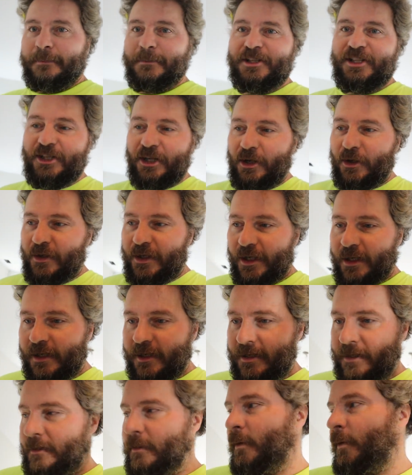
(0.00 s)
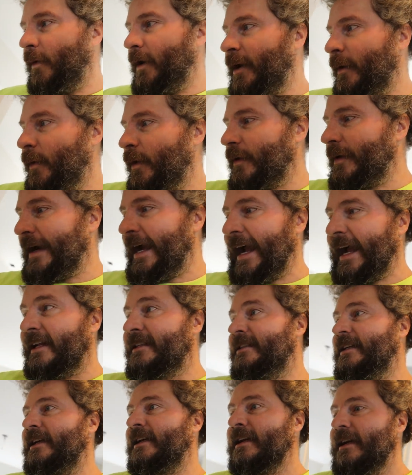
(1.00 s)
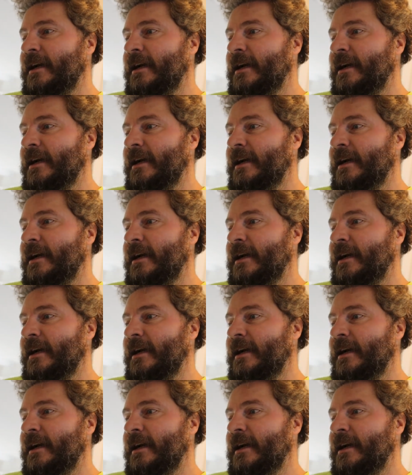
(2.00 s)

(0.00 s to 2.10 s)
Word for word: let me show you where we're at.